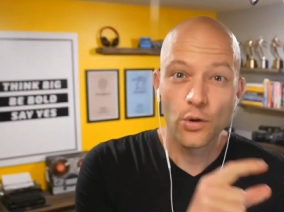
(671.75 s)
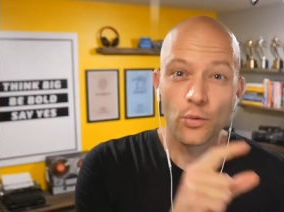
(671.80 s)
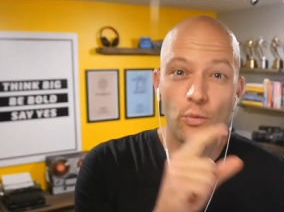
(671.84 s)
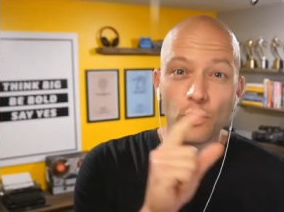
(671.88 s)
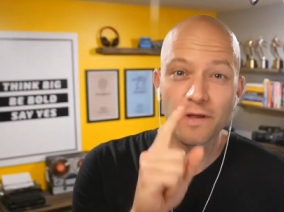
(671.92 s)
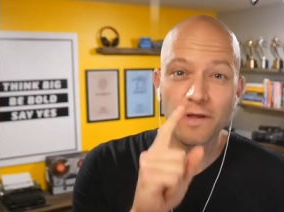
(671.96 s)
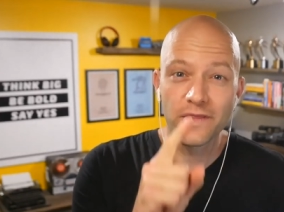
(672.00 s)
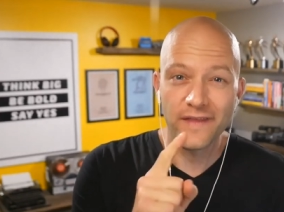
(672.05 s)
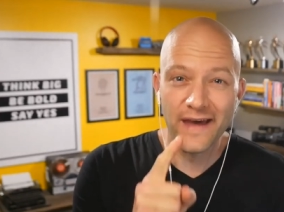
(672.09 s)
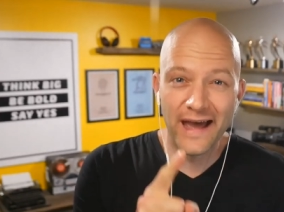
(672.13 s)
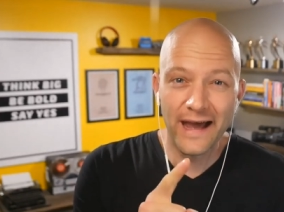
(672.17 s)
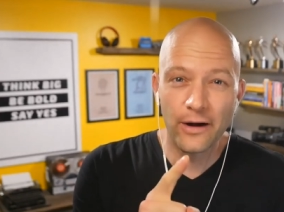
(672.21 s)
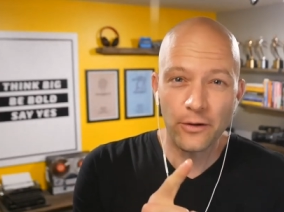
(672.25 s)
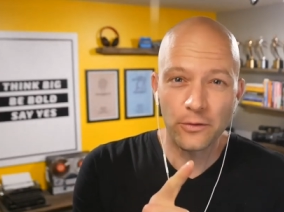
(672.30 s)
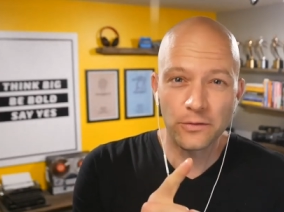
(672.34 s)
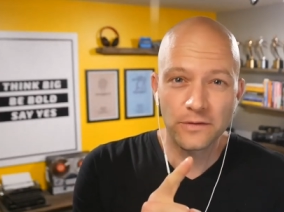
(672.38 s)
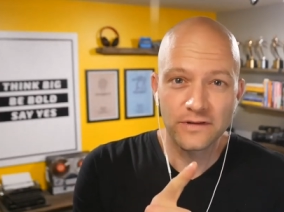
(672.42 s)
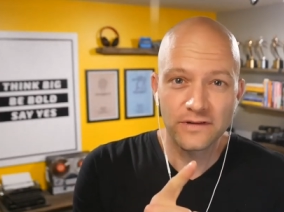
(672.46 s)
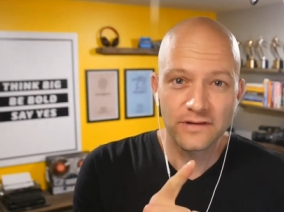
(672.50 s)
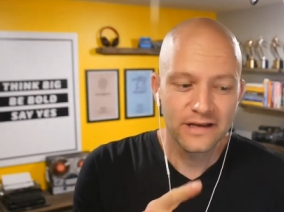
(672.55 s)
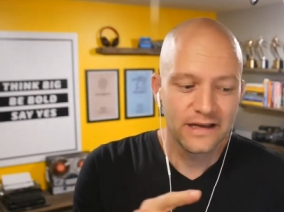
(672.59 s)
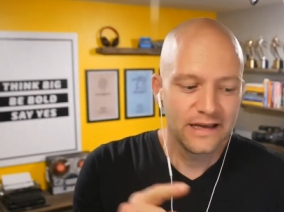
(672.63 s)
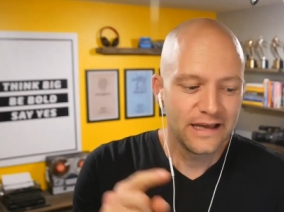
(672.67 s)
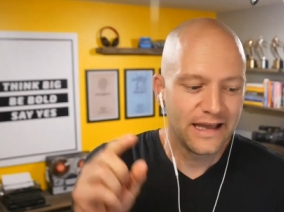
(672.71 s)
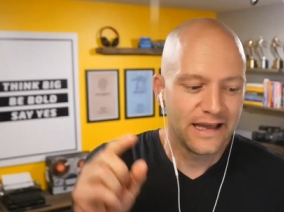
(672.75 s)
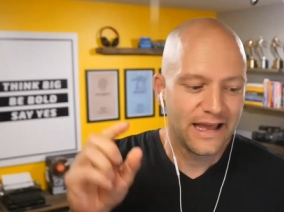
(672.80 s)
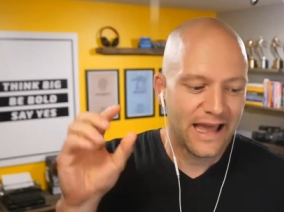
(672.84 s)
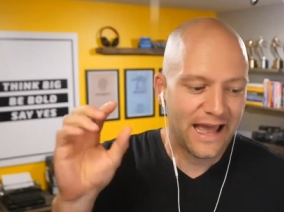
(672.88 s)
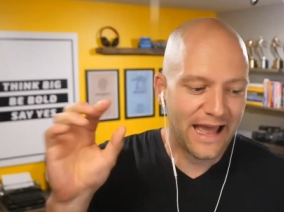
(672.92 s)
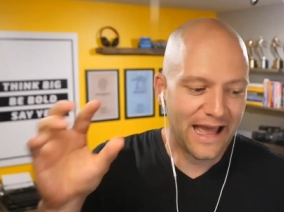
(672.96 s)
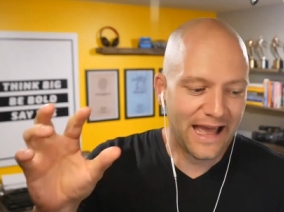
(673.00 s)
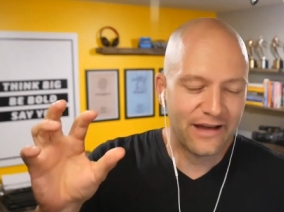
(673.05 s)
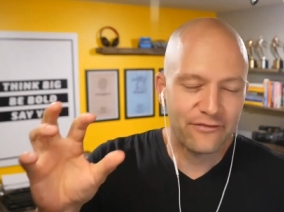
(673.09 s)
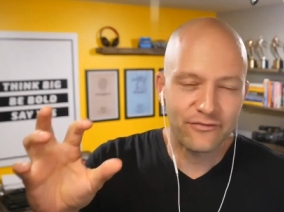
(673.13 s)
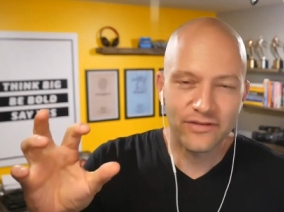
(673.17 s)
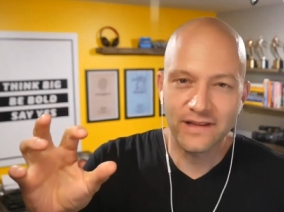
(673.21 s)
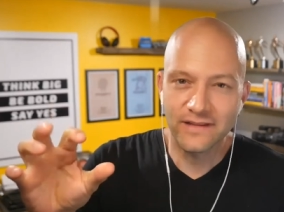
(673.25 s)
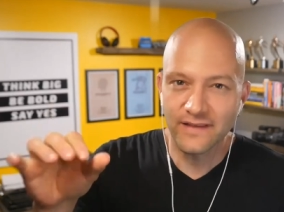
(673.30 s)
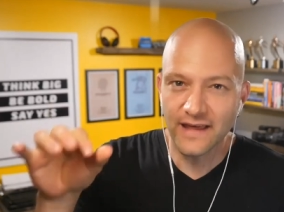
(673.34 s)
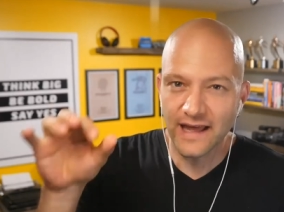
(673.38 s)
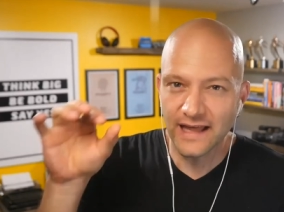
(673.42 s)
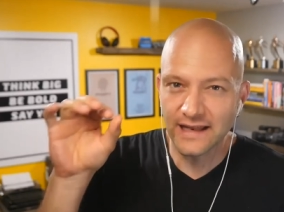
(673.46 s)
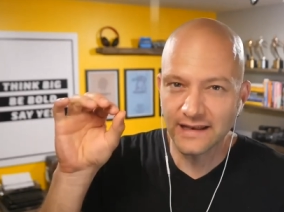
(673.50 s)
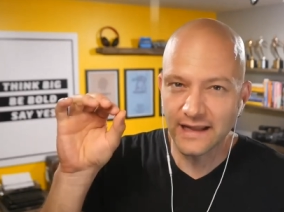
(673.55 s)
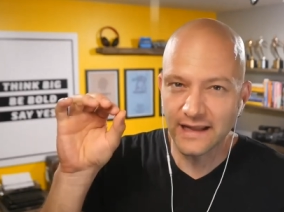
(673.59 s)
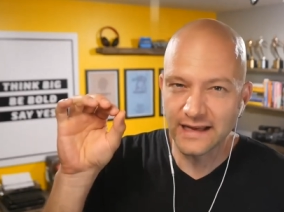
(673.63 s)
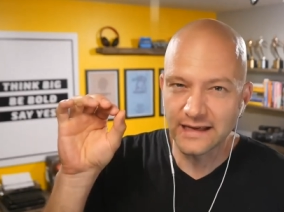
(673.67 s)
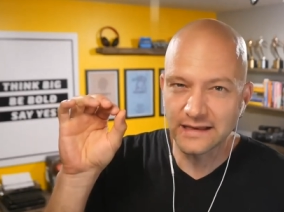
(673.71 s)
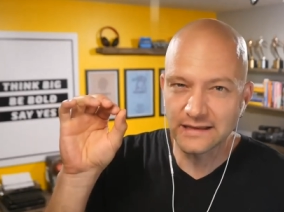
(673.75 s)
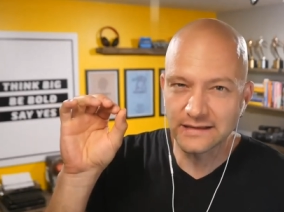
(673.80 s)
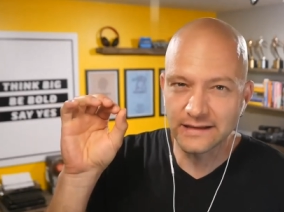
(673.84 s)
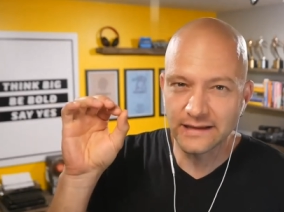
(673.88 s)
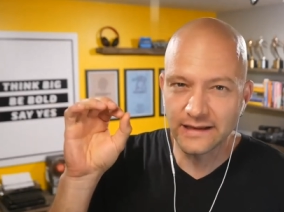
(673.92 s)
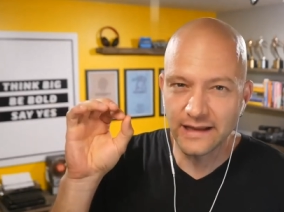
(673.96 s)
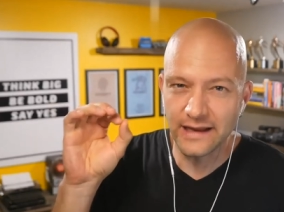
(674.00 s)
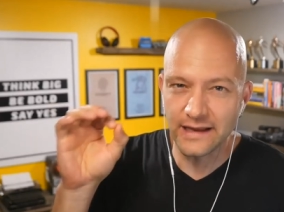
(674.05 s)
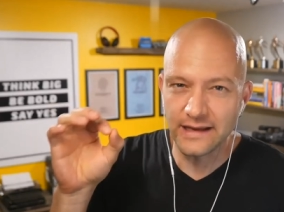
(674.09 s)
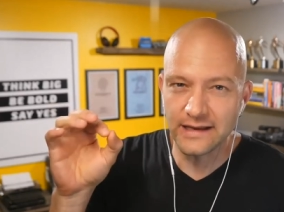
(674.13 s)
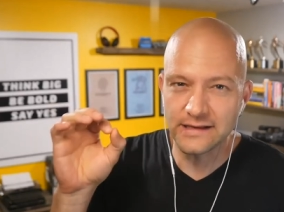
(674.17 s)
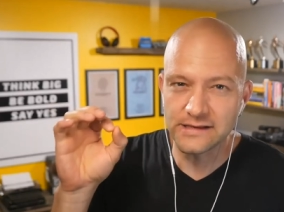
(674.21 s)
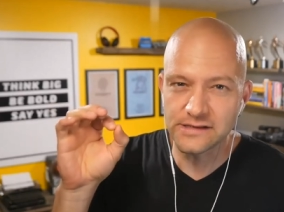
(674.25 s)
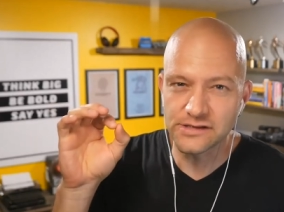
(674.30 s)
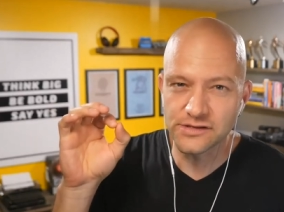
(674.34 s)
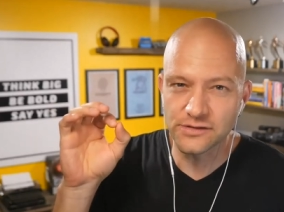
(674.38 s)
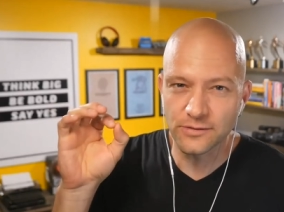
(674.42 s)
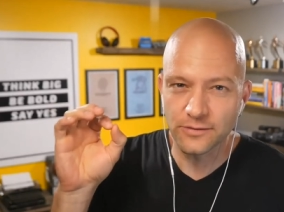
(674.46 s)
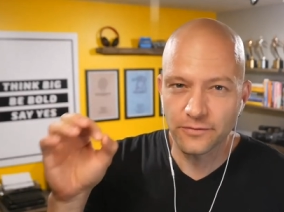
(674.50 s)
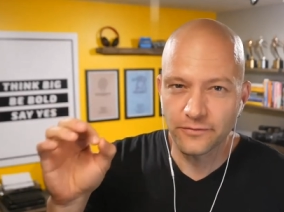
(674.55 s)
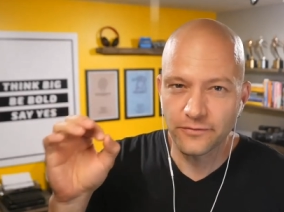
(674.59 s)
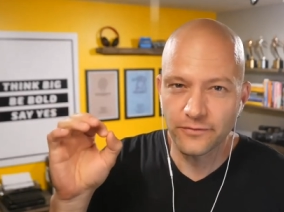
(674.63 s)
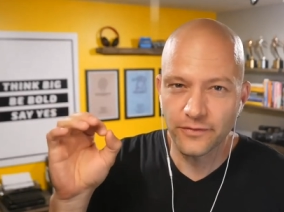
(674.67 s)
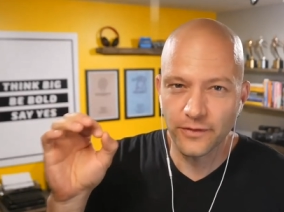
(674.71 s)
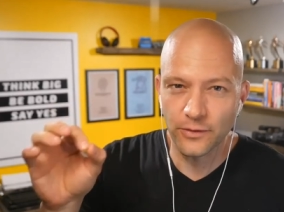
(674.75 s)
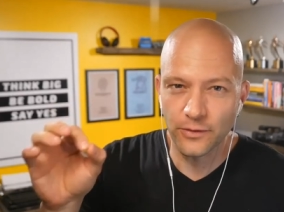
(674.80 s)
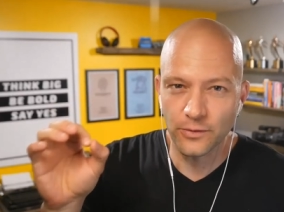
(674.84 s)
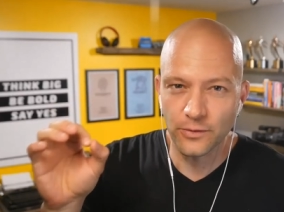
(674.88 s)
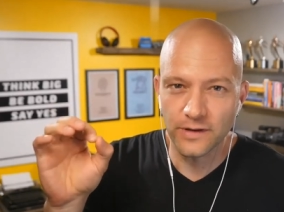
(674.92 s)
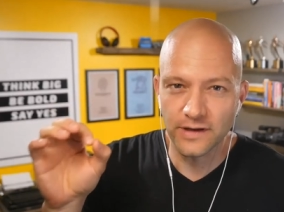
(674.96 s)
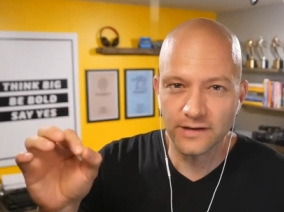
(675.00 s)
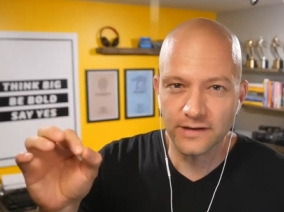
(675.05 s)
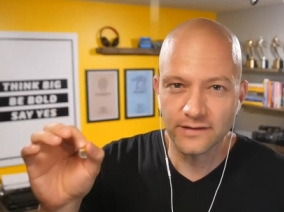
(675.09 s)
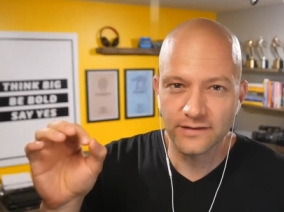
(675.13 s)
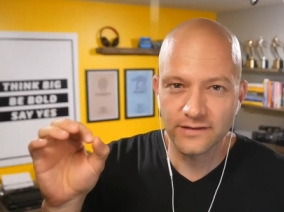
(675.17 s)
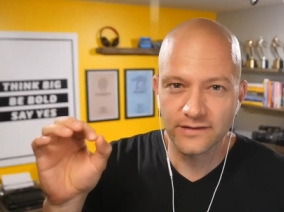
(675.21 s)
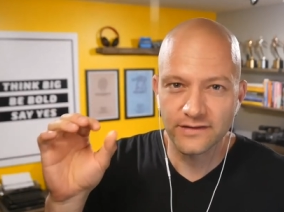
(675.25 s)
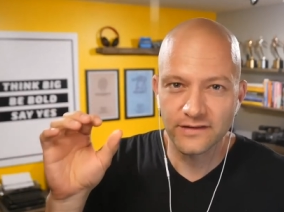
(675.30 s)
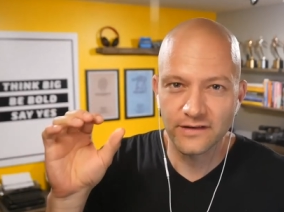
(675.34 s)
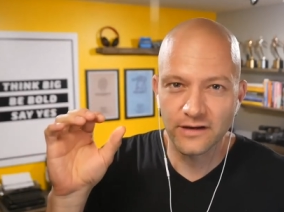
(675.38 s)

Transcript: without having that like laser focus